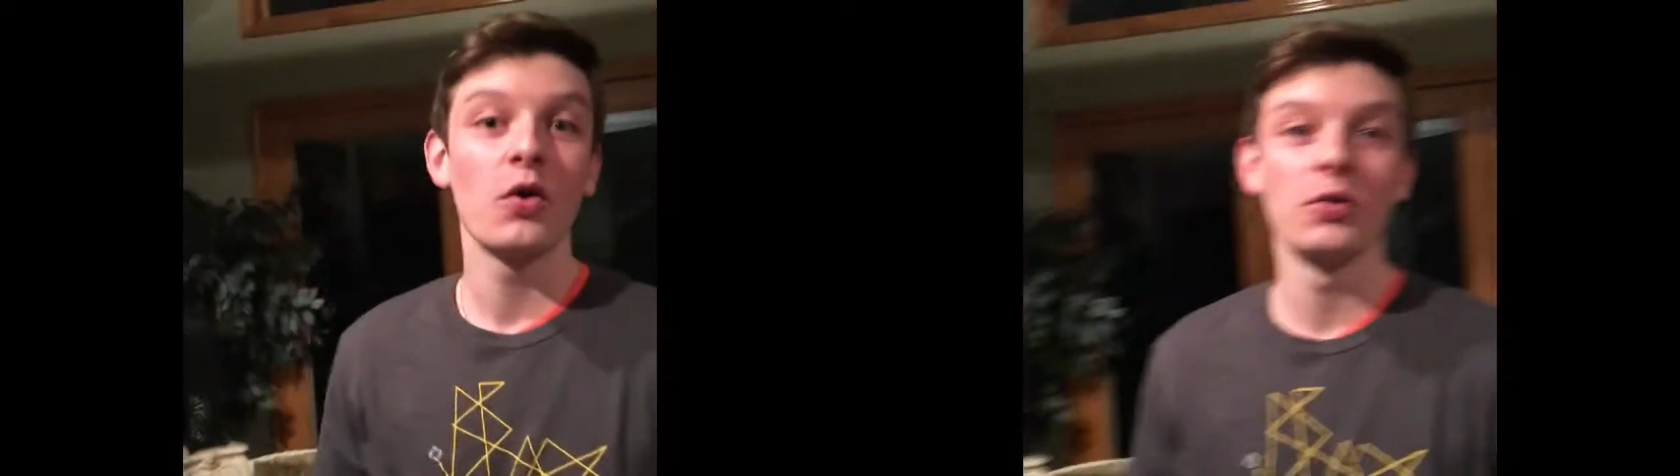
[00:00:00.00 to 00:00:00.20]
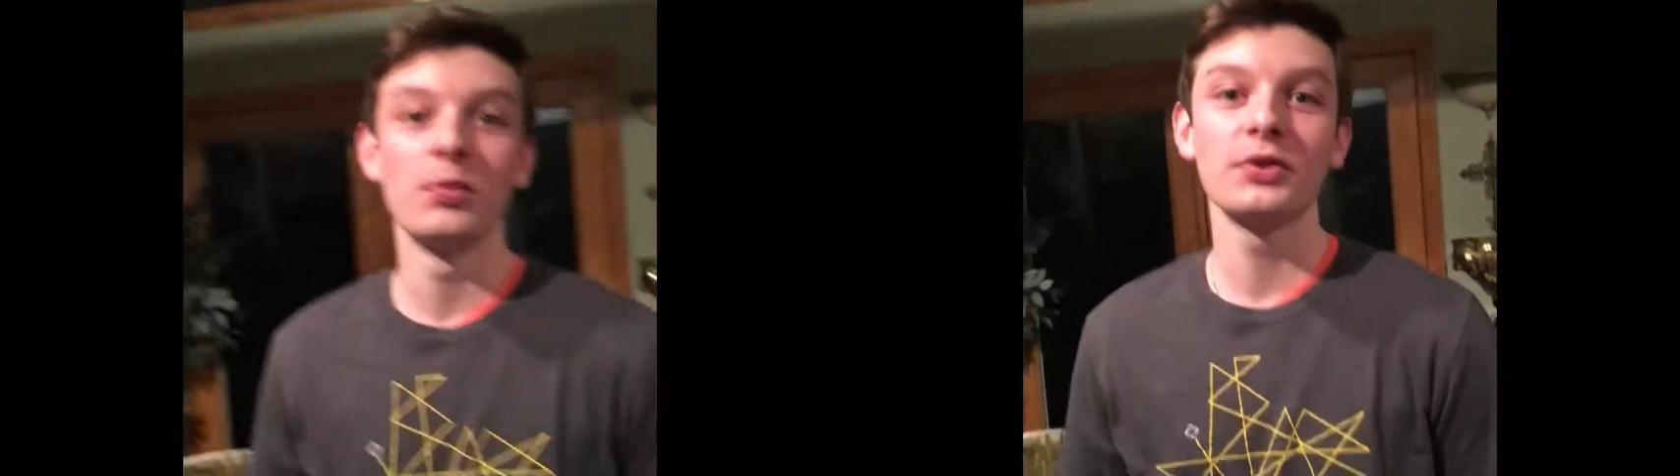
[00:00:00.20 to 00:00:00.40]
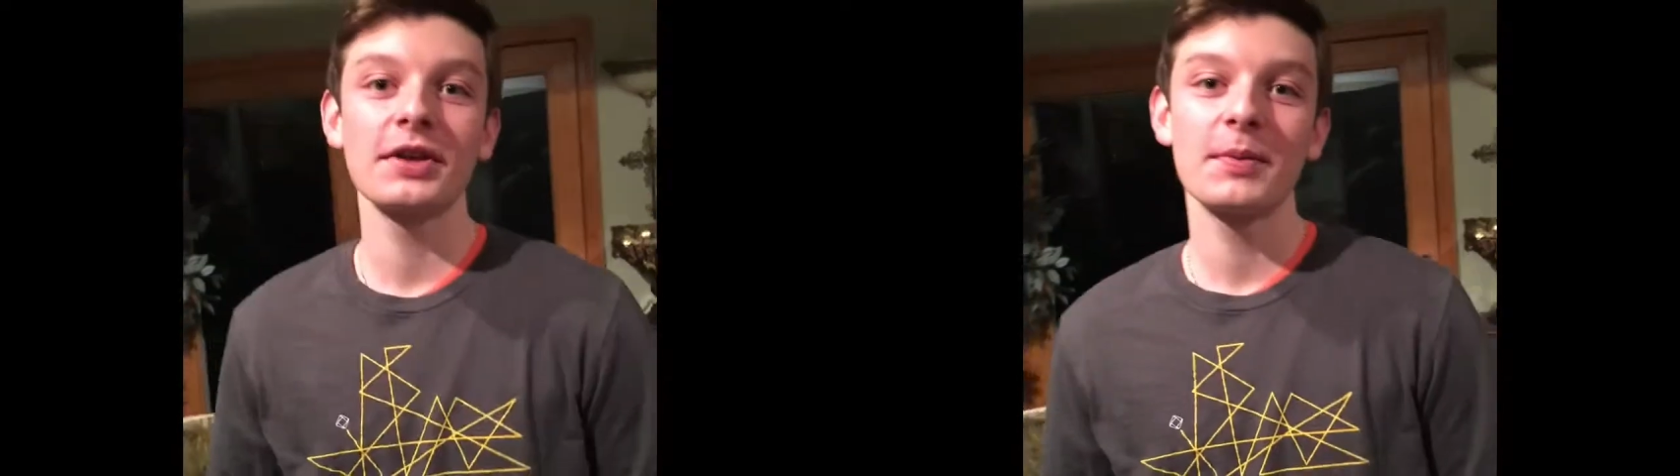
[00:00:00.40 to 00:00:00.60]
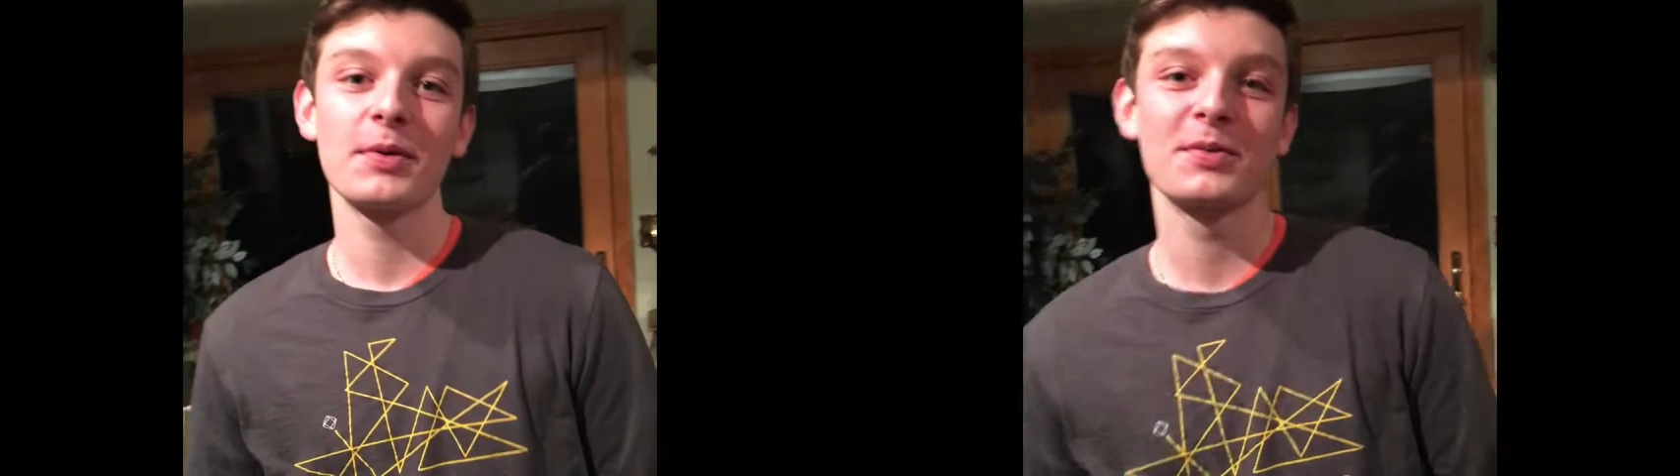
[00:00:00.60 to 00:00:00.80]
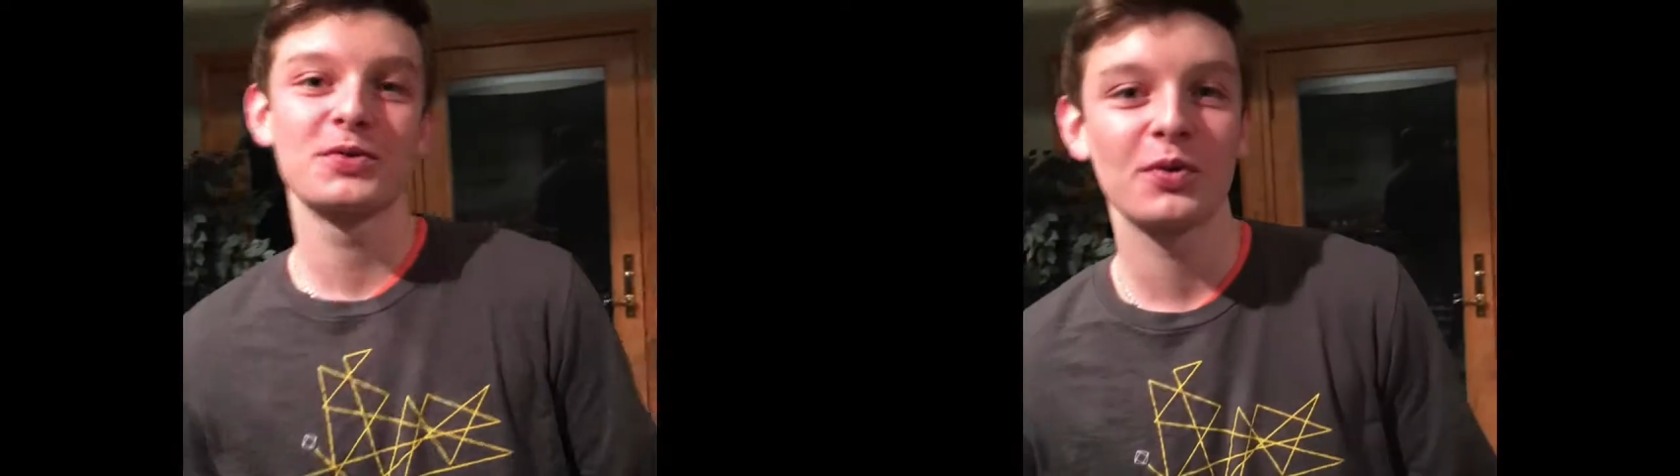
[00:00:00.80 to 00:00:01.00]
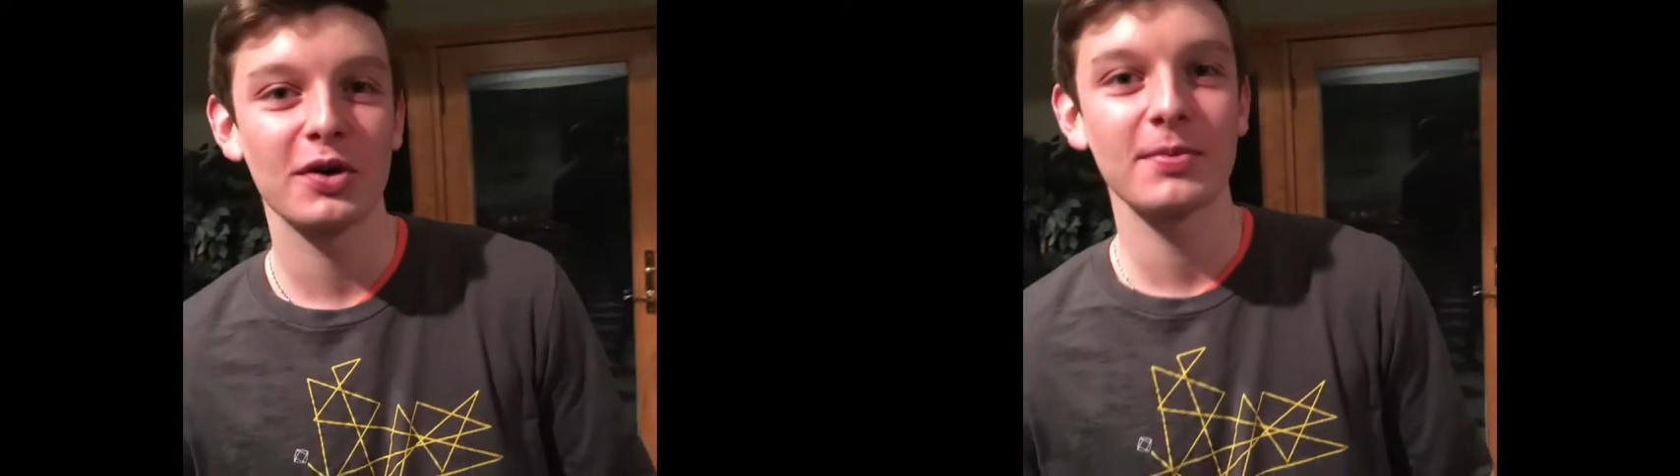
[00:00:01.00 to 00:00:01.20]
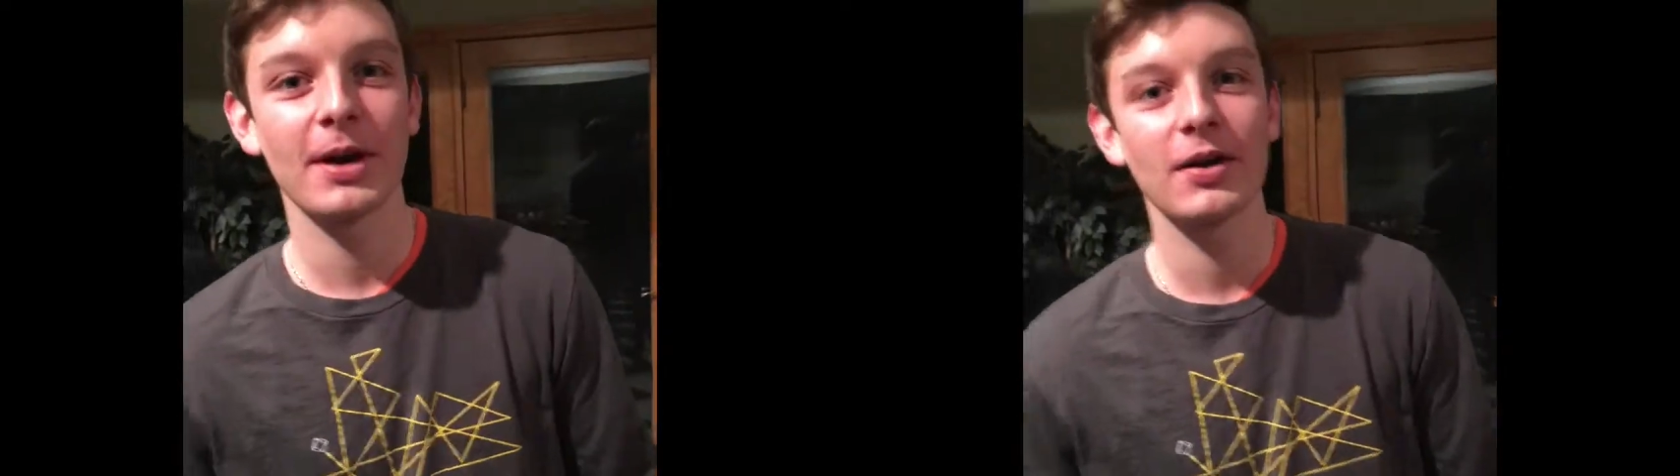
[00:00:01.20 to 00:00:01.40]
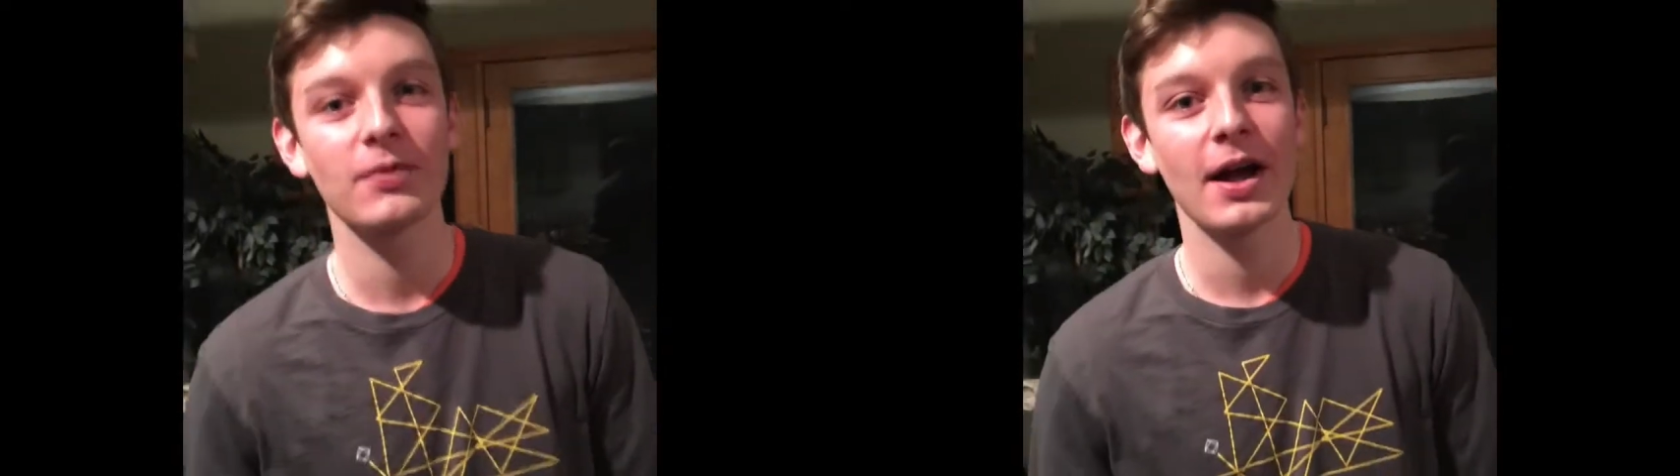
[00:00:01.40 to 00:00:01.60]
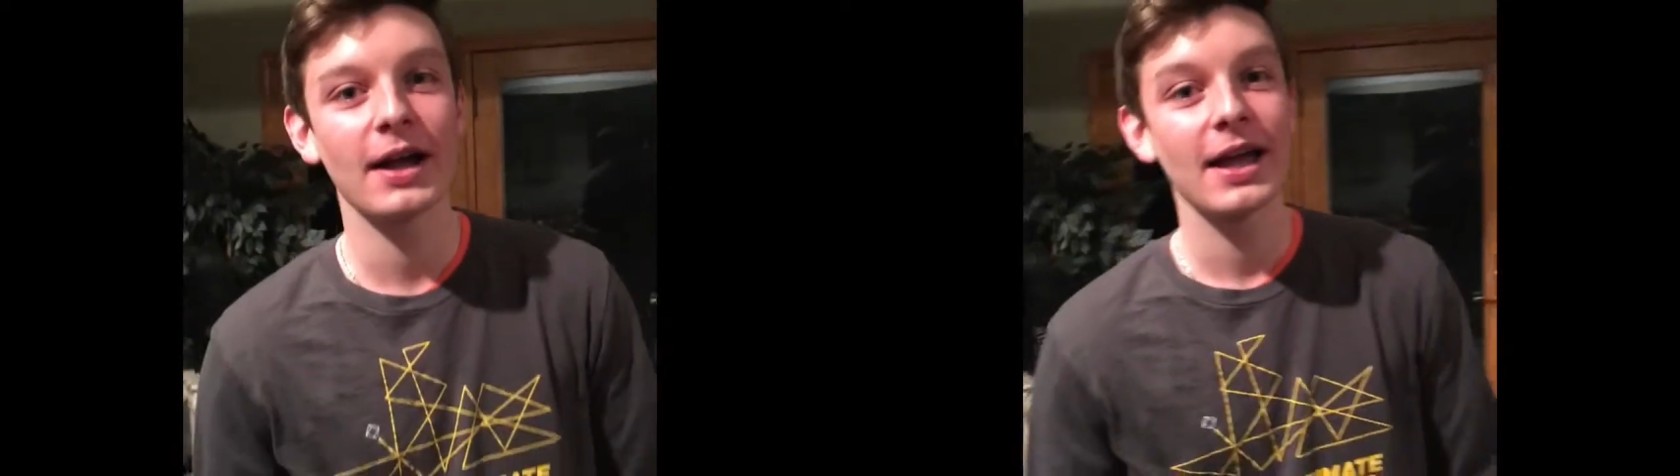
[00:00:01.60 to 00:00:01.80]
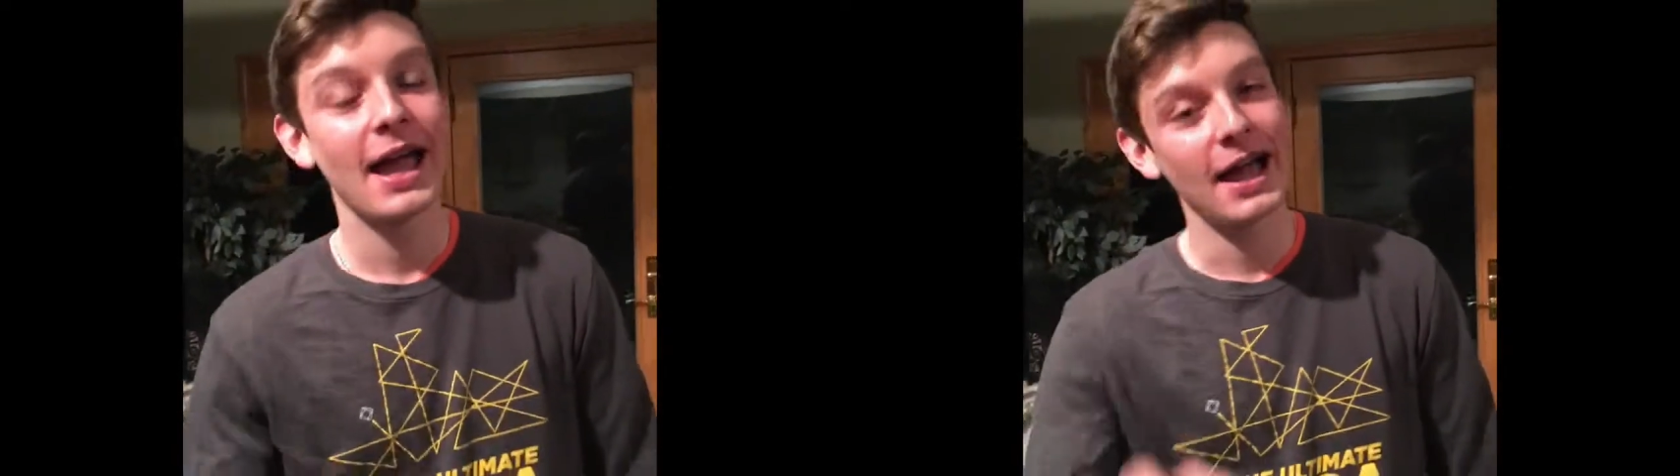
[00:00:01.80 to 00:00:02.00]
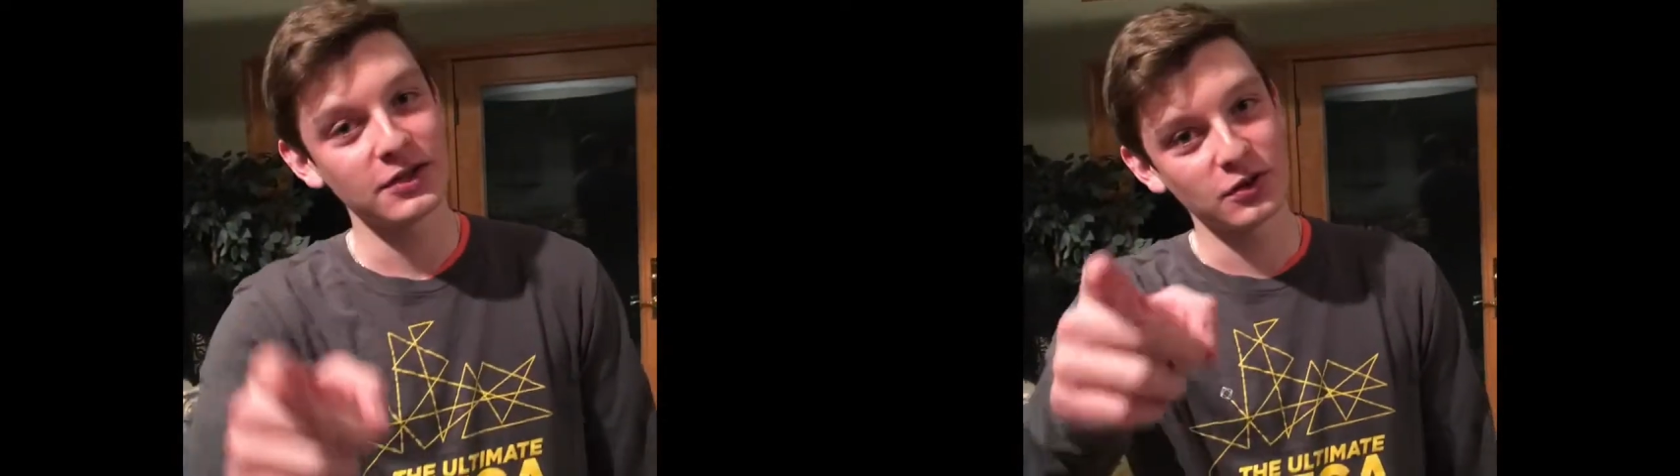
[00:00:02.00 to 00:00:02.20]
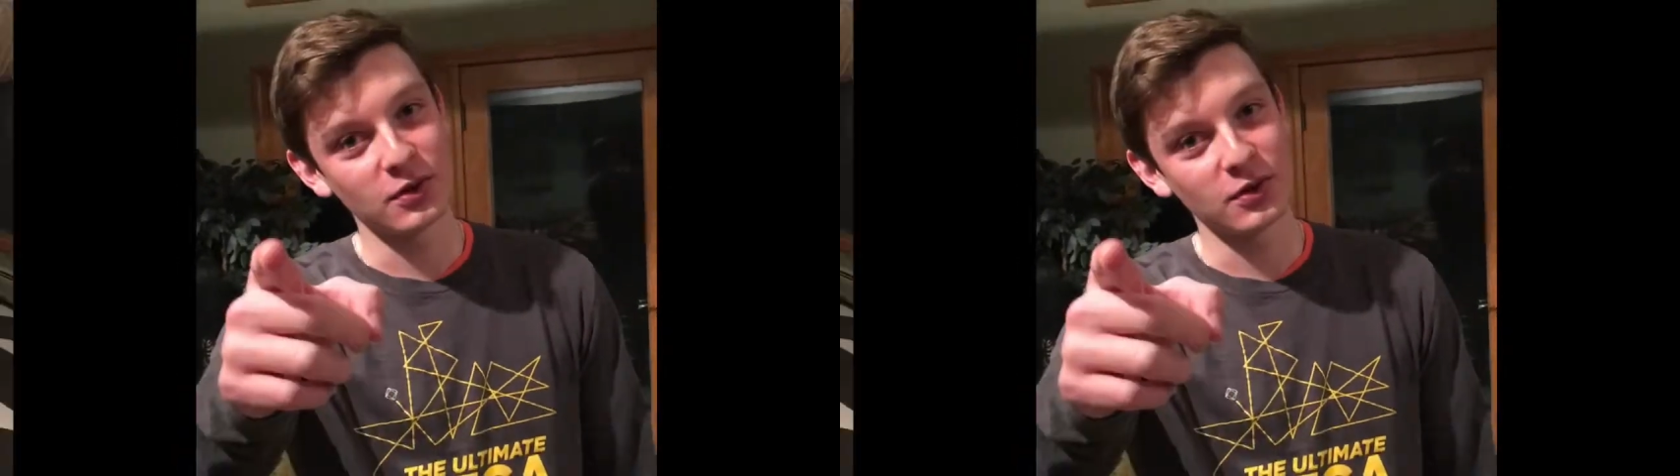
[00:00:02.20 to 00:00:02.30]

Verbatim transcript: Well, the multi-purpose water bottle rack has you